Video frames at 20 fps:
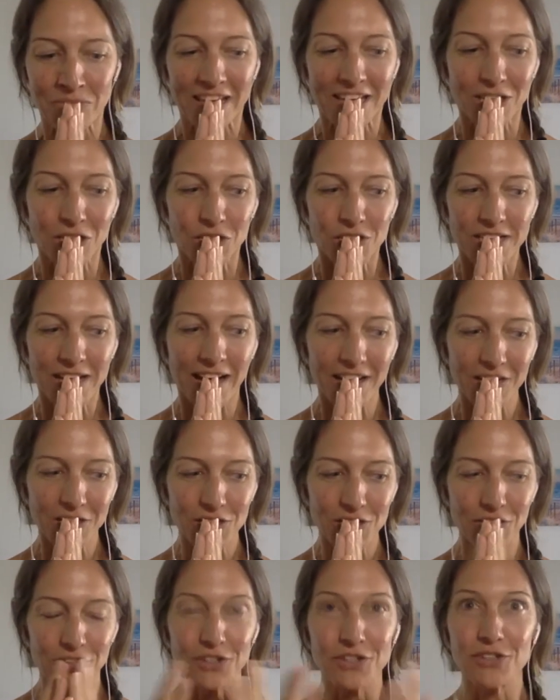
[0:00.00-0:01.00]
you
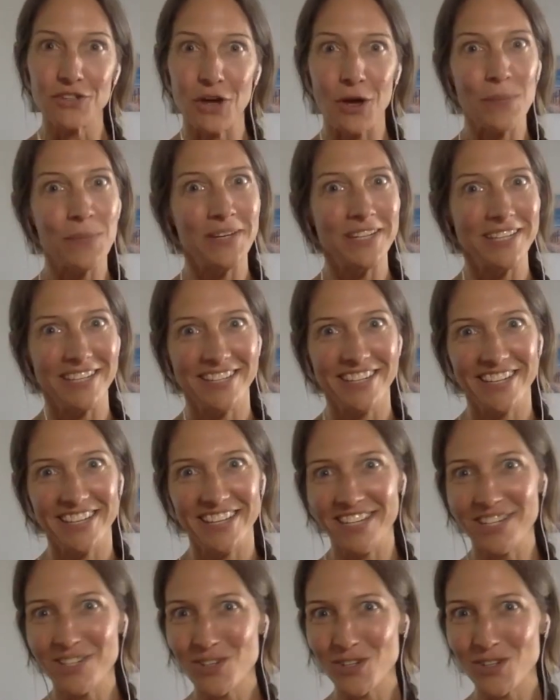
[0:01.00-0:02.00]
touched on so many
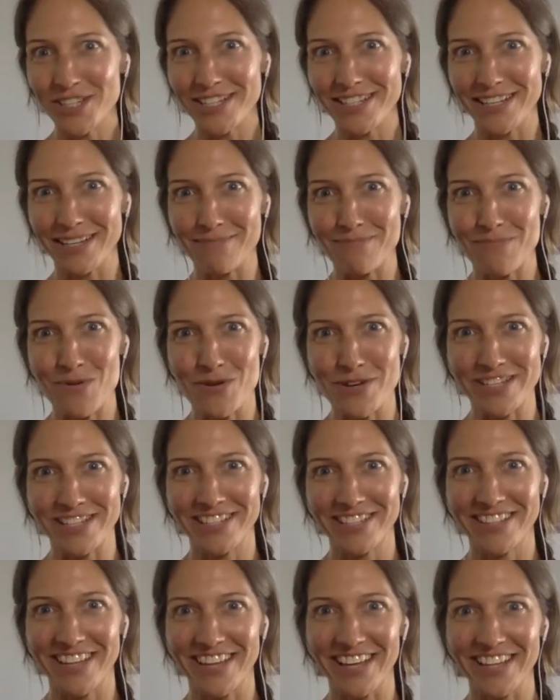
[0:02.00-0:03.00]
interesting
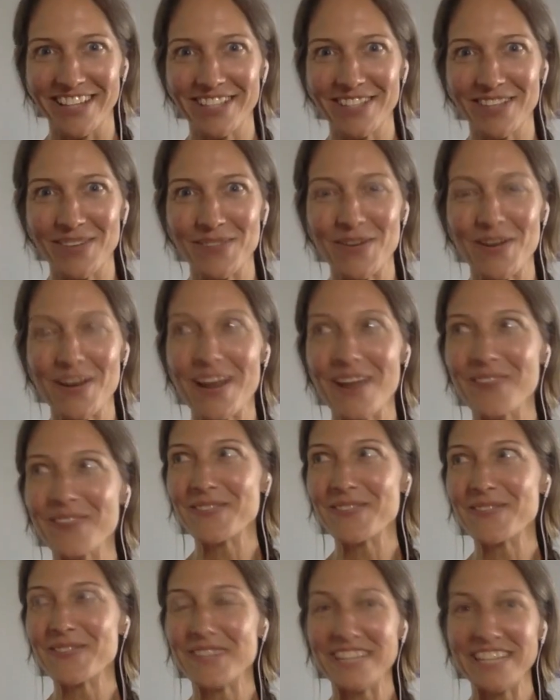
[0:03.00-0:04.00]
points there. So what I
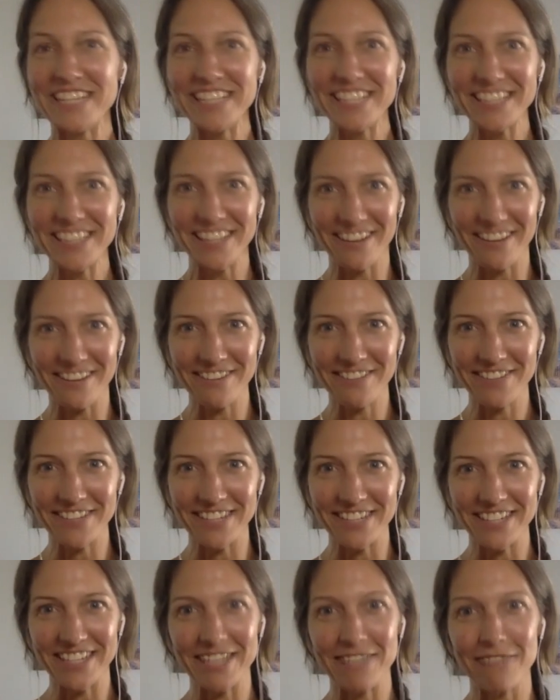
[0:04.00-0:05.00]
really love
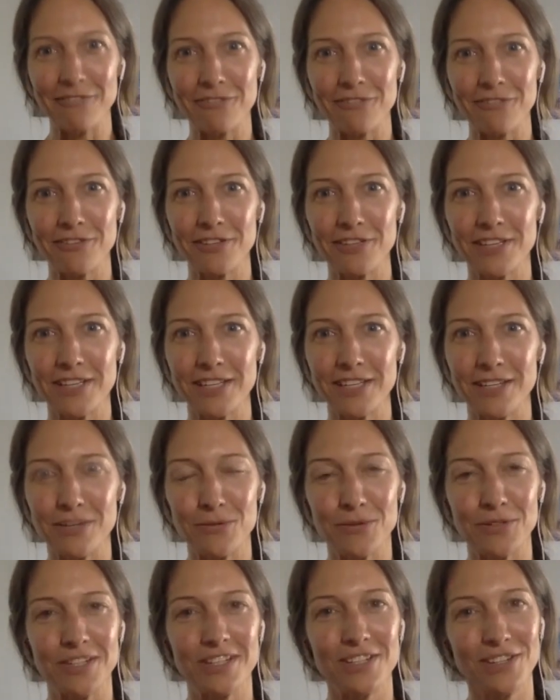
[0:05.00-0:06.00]
it if you
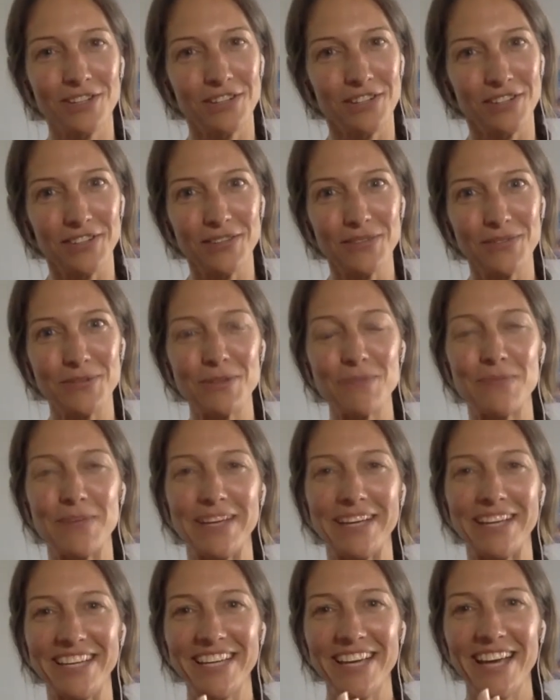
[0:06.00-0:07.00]
would do would
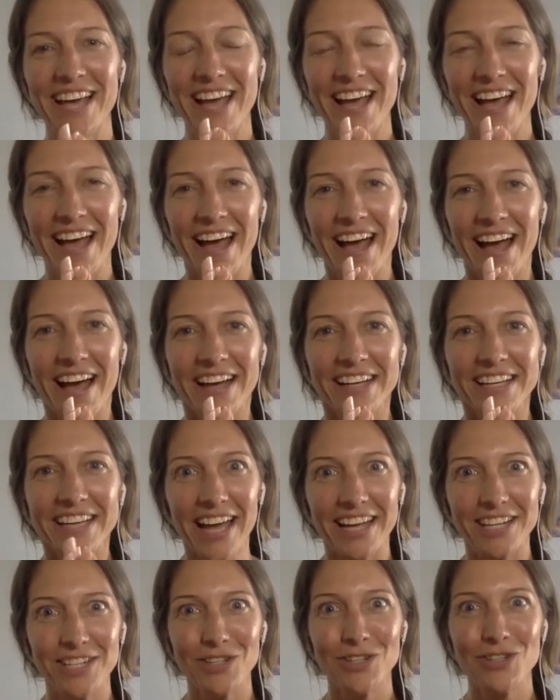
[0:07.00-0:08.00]
be,
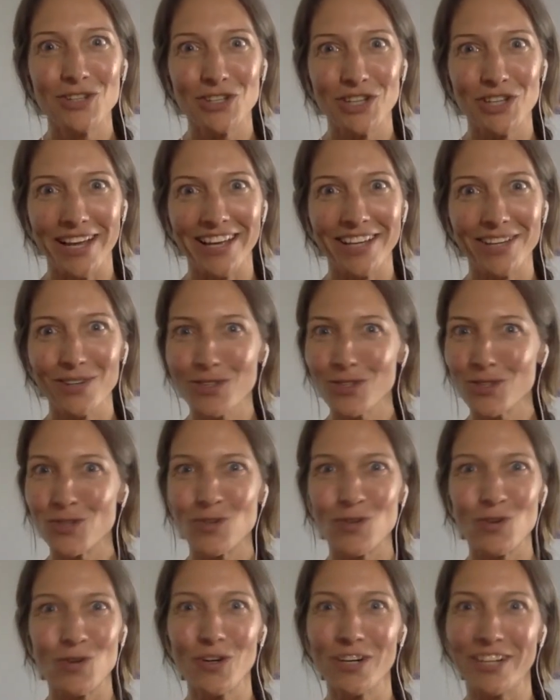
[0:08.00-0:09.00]
can you share your
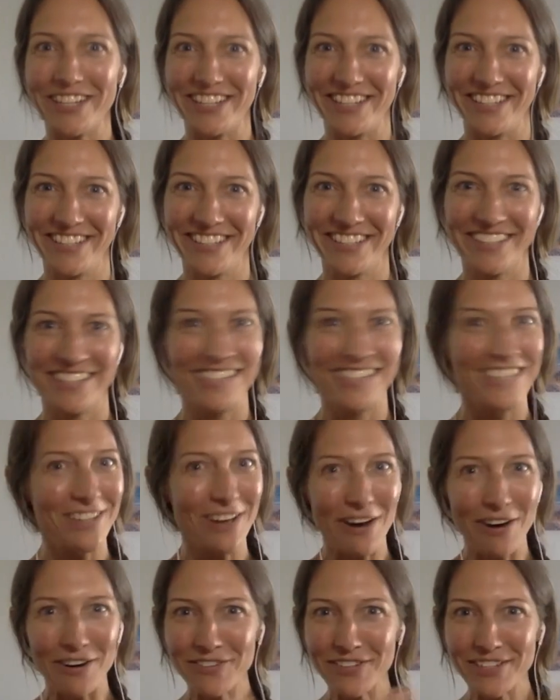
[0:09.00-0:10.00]
story? Because there's
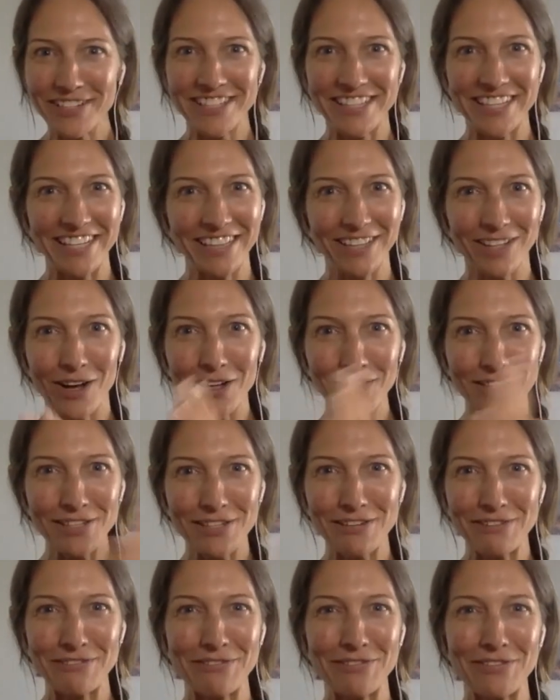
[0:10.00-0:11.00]
obviously lots
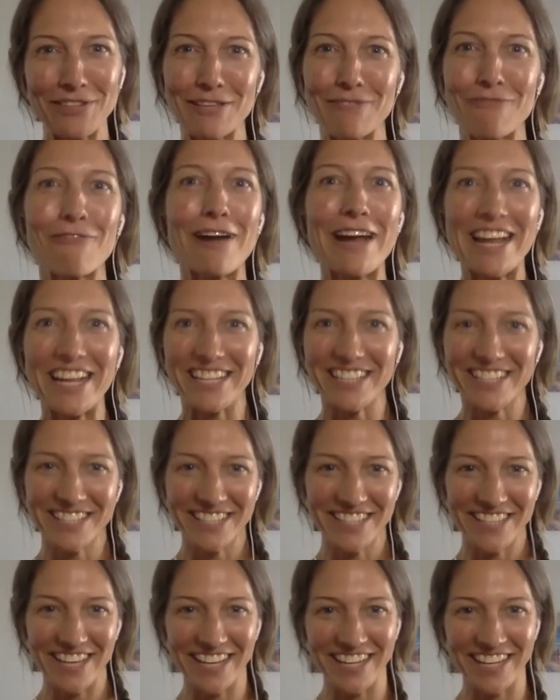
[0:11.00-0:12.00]
of
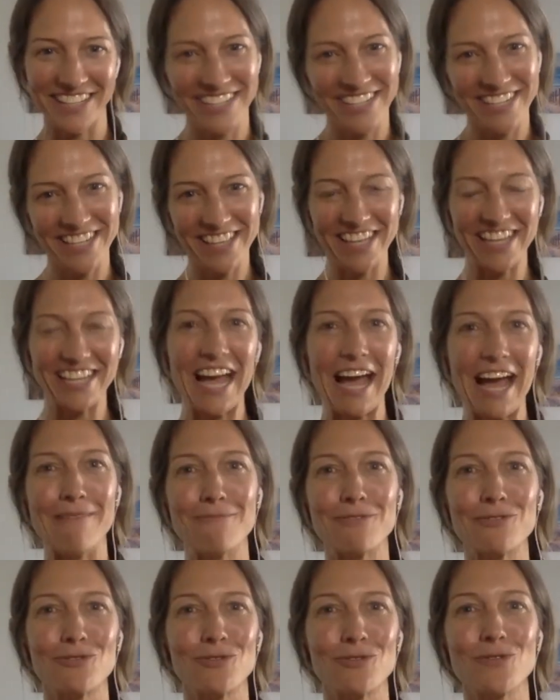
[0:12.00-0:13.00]
threads that
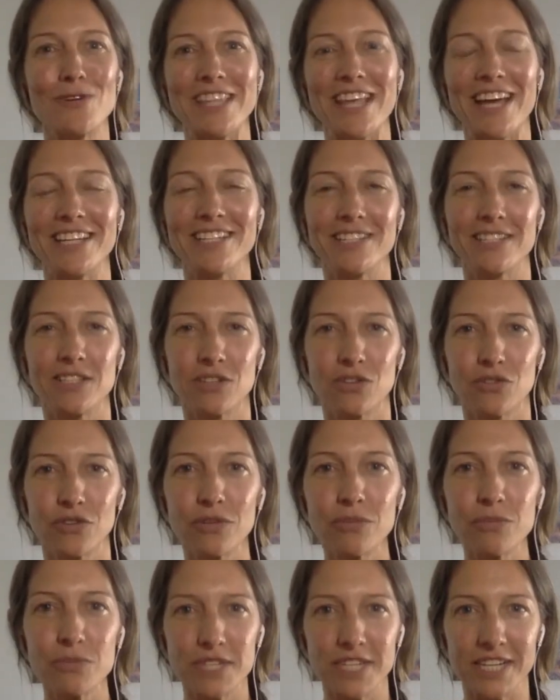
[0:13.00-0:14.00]
came through in that
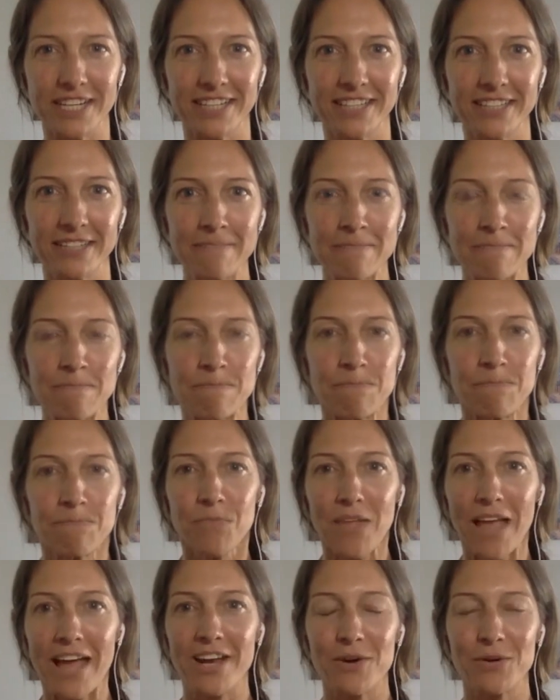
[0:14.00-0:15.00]
description.
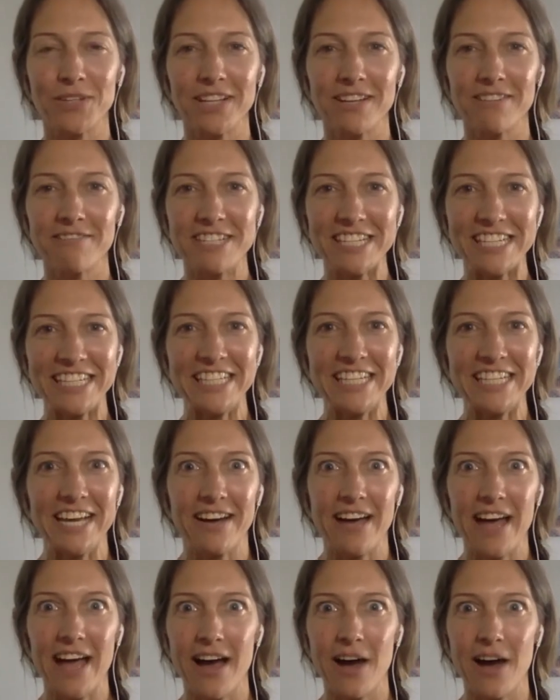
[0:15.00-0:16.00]
And I would love to hear
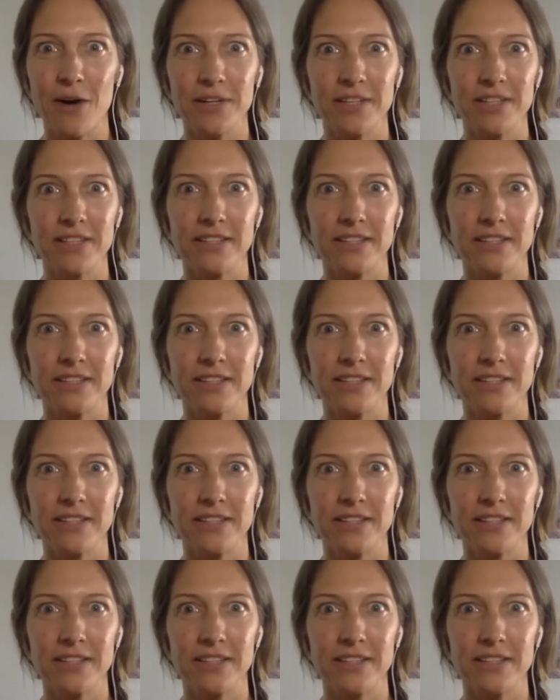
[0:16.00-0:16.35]
how